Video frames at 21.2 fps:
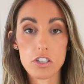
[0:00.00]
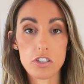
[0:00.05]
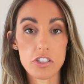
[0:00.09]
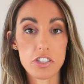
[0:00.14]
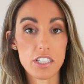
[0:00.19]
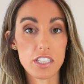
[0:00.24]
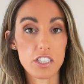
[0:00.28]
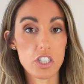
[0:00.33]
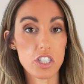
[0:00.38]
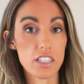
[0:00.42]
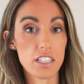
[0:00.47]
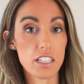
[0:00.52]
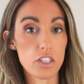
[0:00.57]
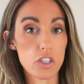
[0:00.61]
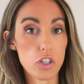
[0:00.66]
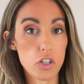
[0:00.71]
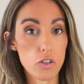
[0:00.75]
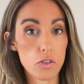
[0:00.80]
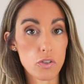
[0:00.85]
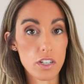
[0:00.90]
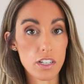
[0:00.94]
such as a
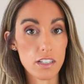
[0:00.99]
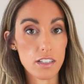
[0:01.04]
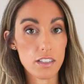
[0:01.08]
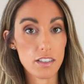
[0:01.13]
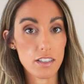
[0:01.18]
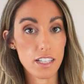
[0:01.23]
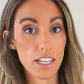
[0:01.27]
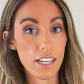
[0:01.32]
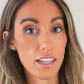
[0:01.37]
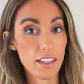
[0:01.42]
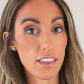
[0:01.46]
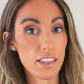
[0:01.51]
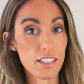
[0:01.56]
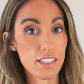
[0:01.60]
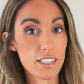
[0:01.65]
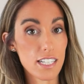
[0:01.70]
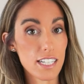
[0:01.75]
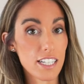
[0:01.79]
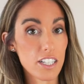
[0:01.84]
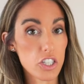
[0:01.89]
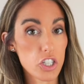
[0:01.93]
tunic length
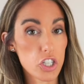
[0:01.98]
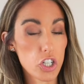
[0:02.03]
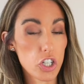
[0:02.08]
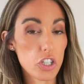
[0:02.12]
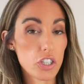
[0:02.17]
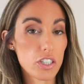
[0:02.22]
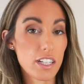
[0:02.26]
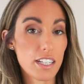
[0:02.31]
t-shirt,